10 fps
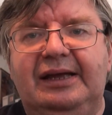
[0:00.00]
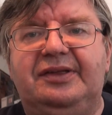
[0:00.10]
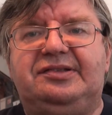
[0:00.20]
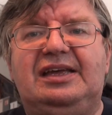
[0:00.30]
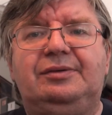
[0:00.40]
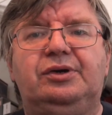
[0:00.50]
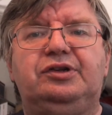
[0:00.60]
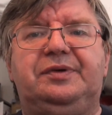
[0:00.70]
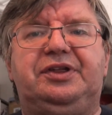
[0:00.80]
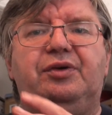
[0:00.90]
The same
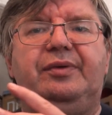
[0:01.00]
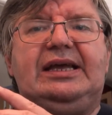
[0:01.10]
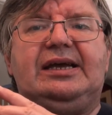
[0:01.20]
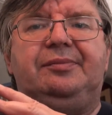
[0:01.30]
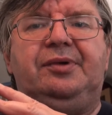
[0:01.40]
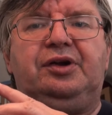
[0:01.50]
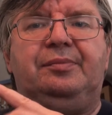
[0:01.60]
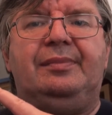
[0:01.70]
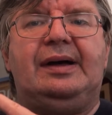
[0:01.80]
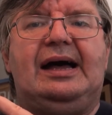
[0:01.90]
goes with Eureka. I'm not a
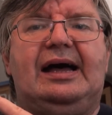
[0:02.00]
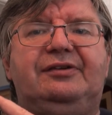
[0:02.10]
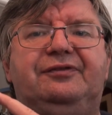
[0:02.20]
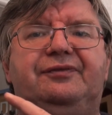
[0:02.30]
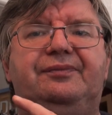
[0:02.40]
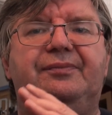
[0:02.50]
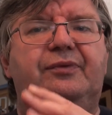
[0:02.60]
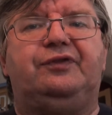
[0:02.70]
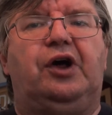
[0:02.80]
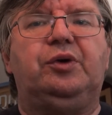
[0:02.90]
mad
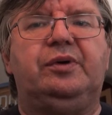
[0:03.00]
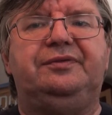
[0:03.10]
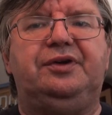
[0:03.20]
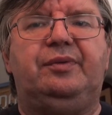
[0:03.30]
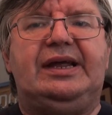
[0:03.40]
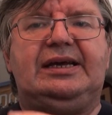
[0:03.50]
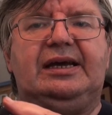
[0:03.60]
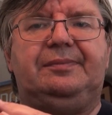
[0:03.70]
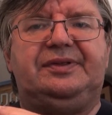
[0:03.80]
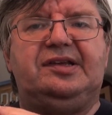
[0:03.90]
follower of
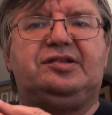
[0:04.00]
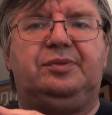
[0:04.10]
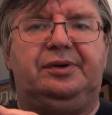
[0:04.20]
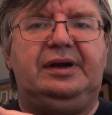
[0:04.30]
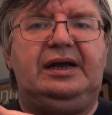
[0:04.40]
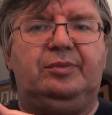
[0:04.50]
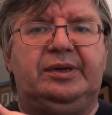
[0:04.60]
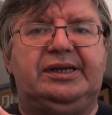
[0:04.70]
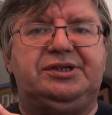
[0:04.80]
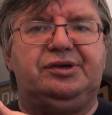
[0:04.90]
Eureka, but this one,
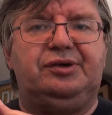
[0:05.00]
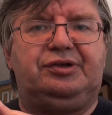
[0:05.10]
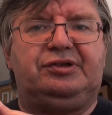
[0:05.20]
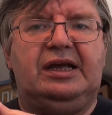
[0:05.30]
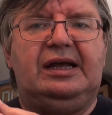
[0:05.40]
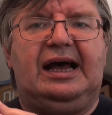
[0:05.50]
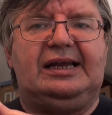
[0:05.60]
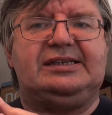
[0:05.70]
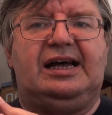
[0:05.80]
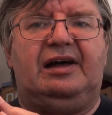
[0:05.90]
Irma la Douce,
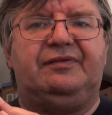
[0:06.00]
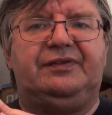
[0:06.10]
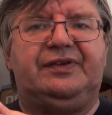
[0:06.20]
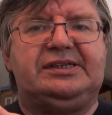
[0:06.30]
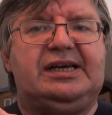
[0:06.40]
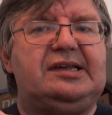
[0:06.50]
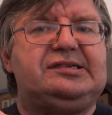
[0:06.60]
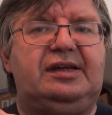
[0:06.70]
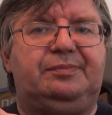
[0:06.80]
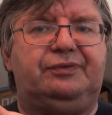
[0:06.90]
had to have it.
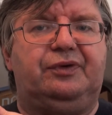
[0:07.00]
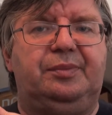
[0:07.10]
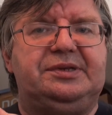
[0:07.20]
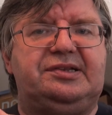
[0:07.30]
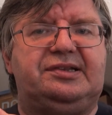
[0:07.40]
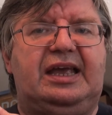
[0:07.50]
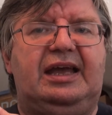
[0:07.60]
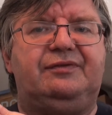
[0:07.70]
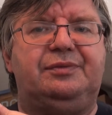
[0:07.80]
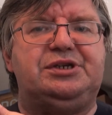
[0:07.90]
Fantastic performances
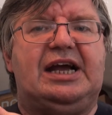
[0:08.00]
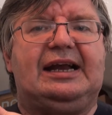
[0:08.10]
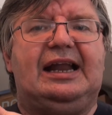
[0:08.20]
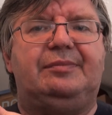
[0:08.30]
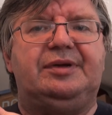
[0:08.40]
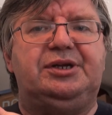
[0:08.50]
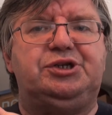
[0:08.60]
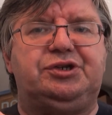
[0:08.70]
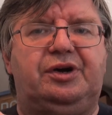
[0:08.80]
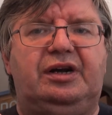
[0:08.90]
again from Jack Lemmon and
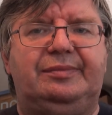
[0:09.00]
Shirley